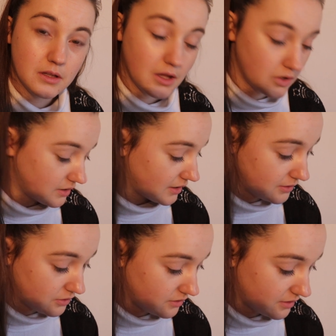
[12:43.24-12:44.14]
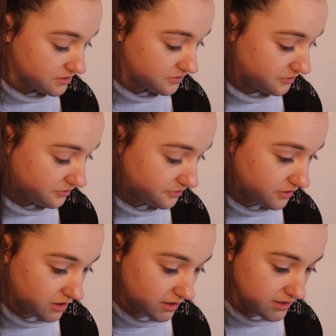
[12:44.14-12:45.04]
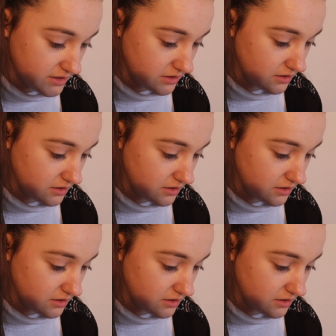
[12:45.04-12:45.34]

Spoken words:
Okay, no, that's fine.